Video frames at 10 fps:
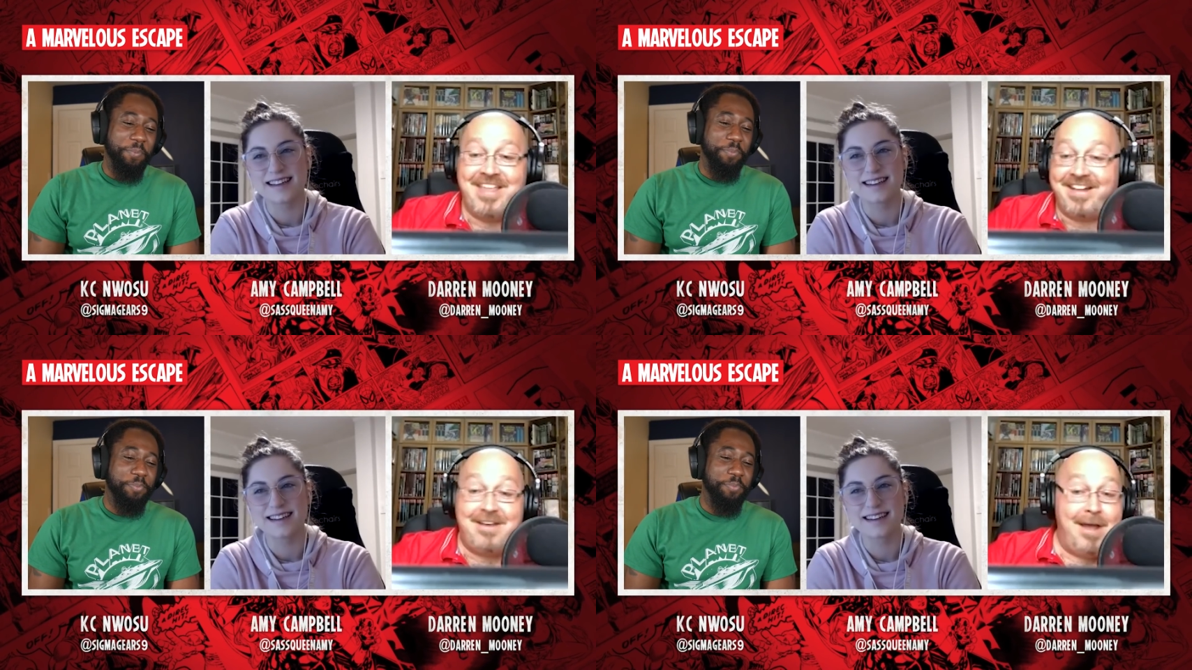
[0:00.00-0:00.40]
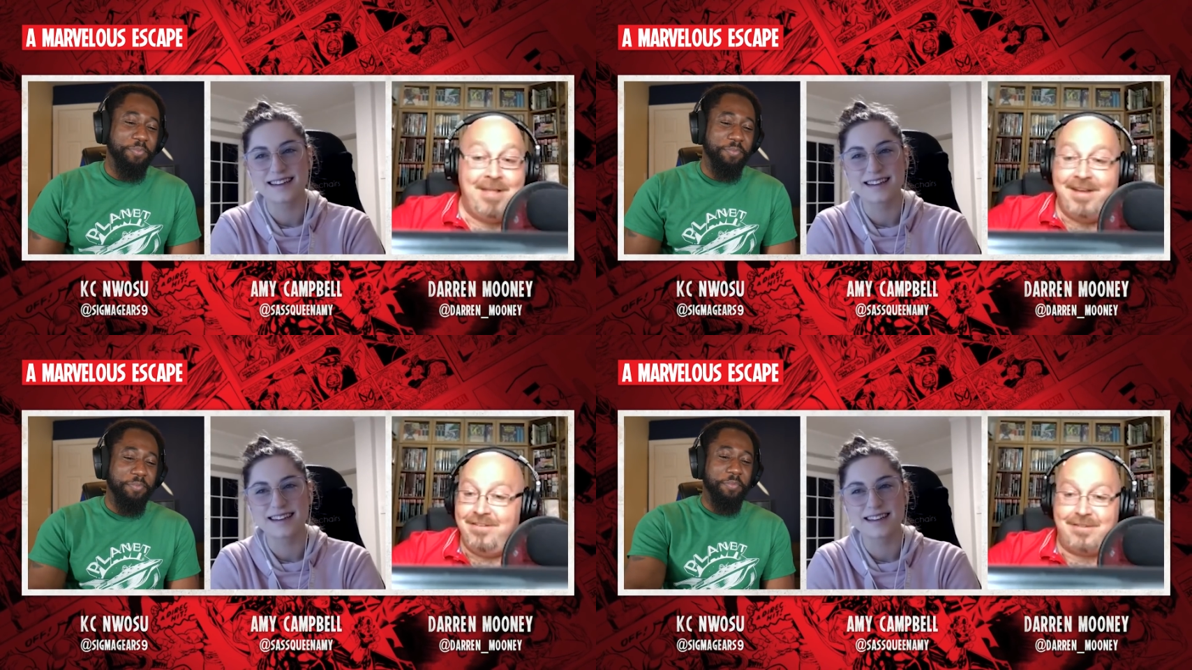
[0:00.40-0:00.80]
Speaker 1: That
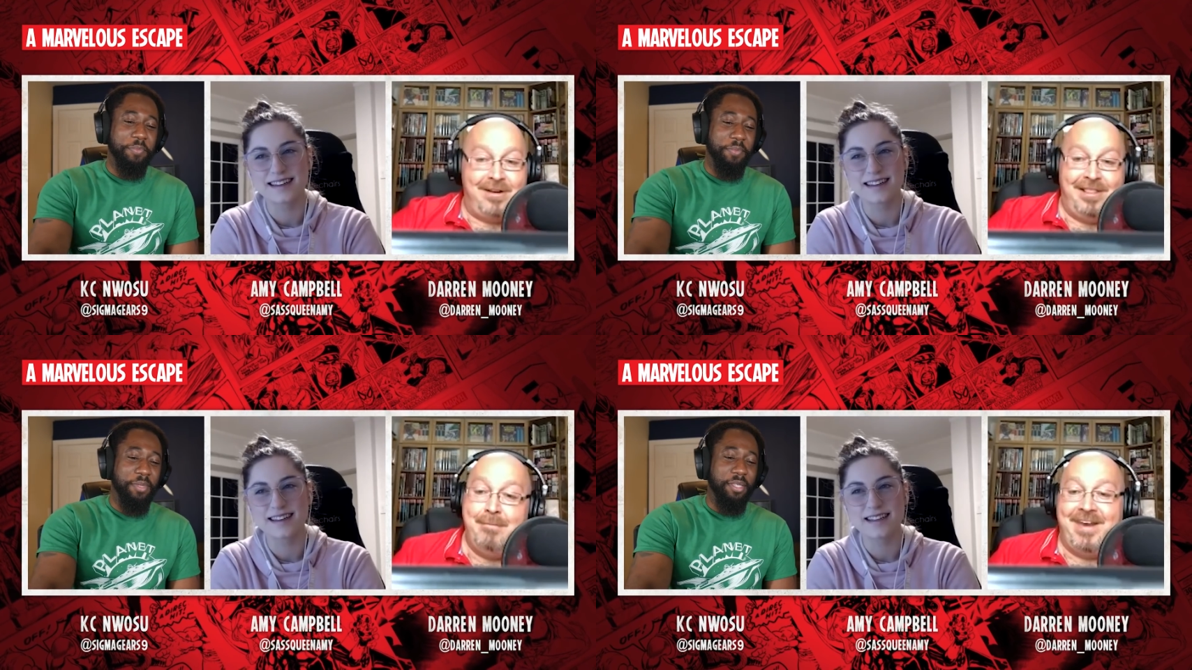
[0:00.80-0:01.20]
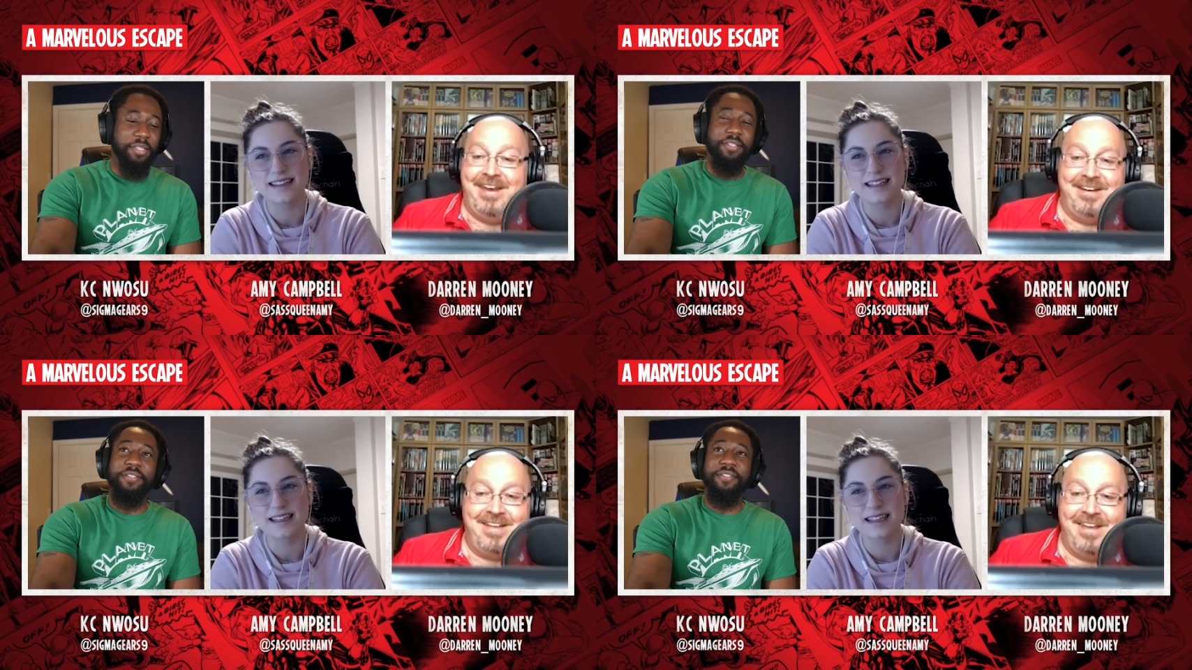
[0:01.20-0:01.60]
timeline just got
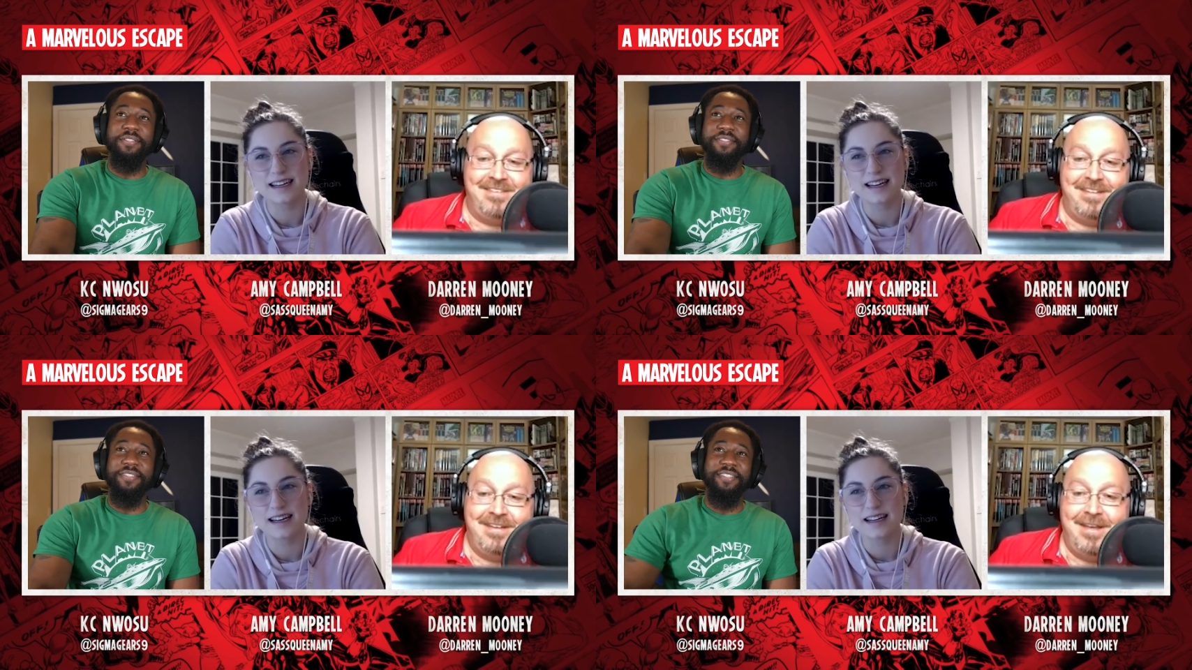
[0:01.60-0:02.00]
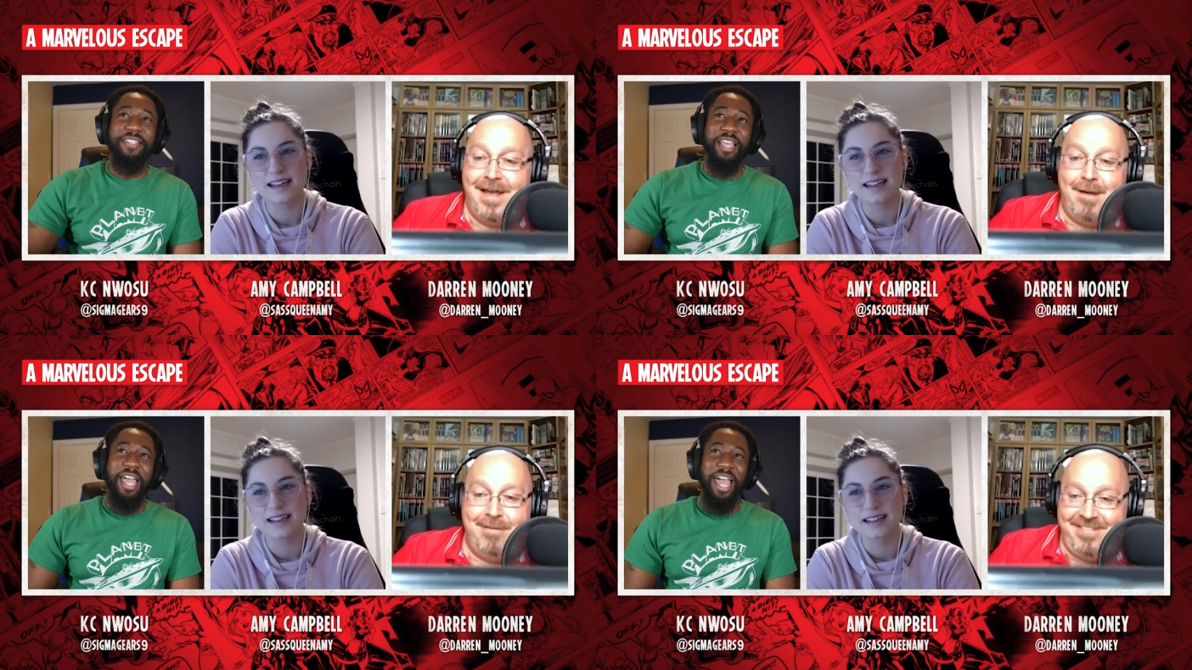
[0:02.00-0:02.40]
eliminated, KC.
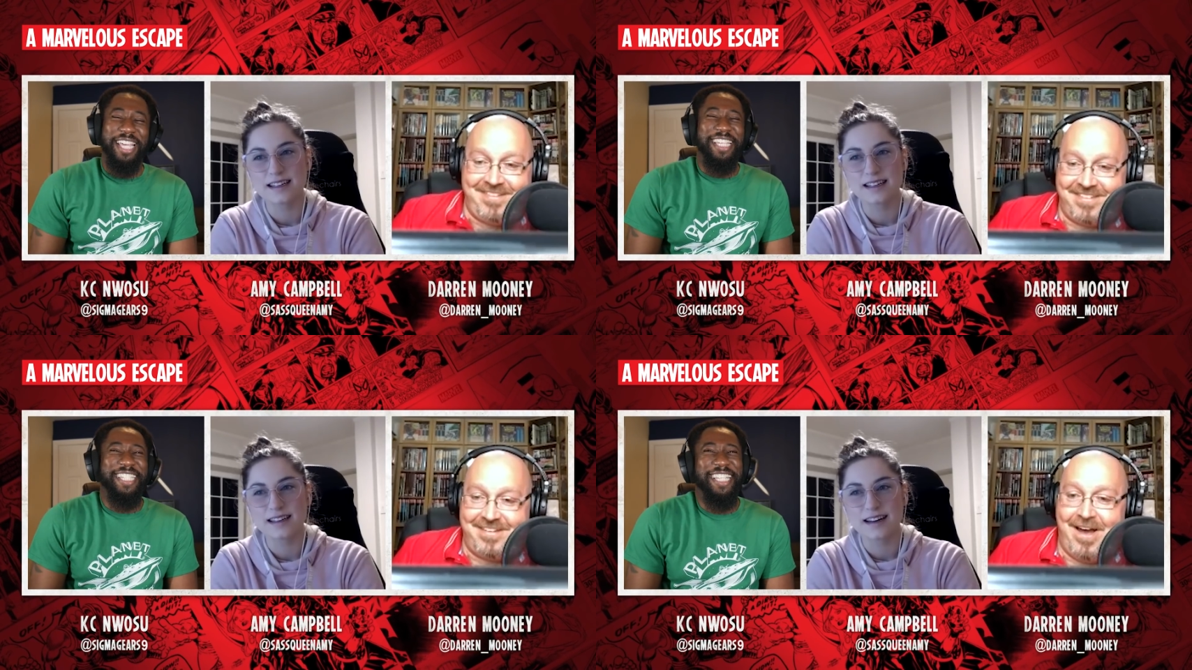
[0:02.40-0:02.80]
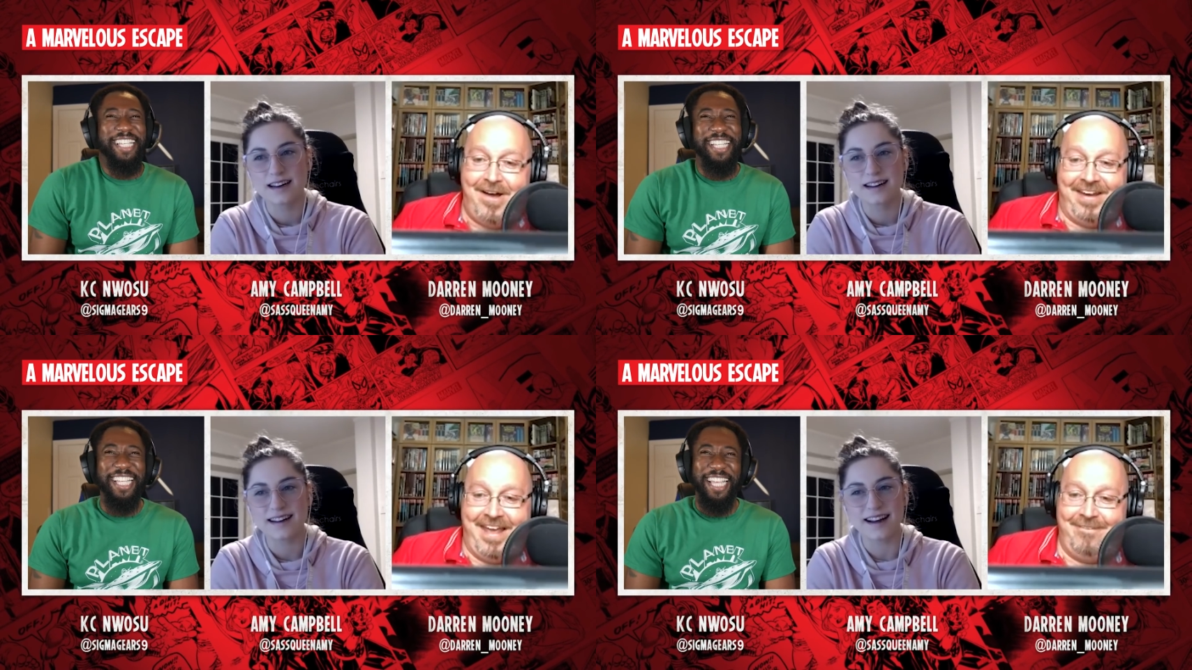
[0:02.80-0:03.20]
Um, it's just gone.